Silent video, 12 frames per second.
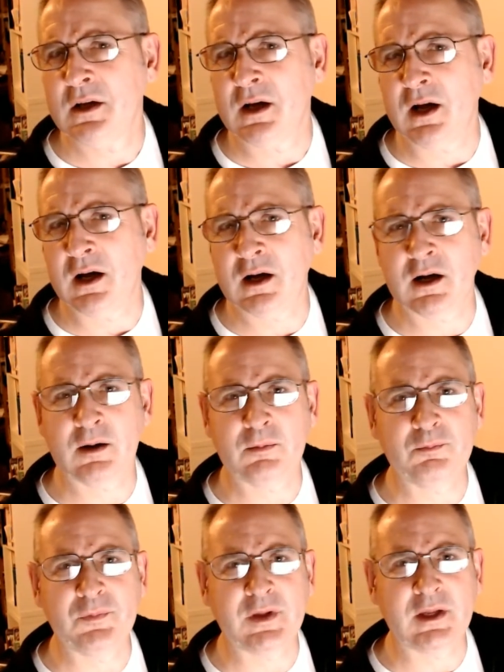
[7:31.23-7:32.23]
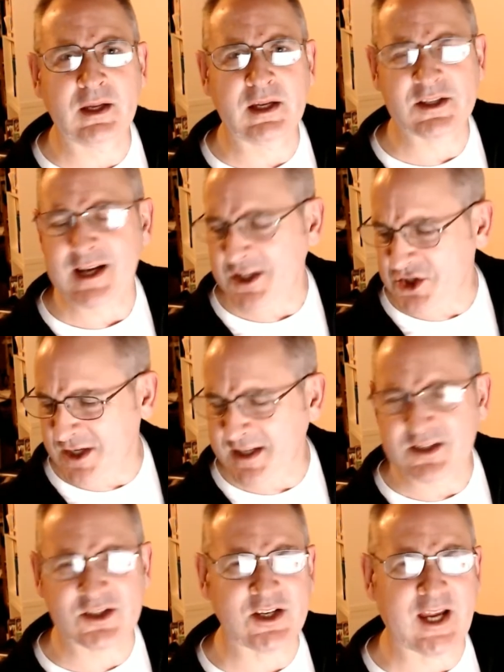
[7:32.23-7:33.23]
it's actually a
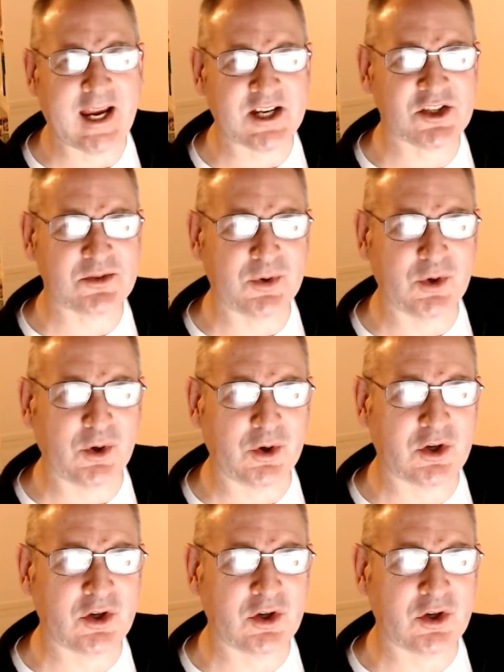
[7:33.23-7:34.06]
textbook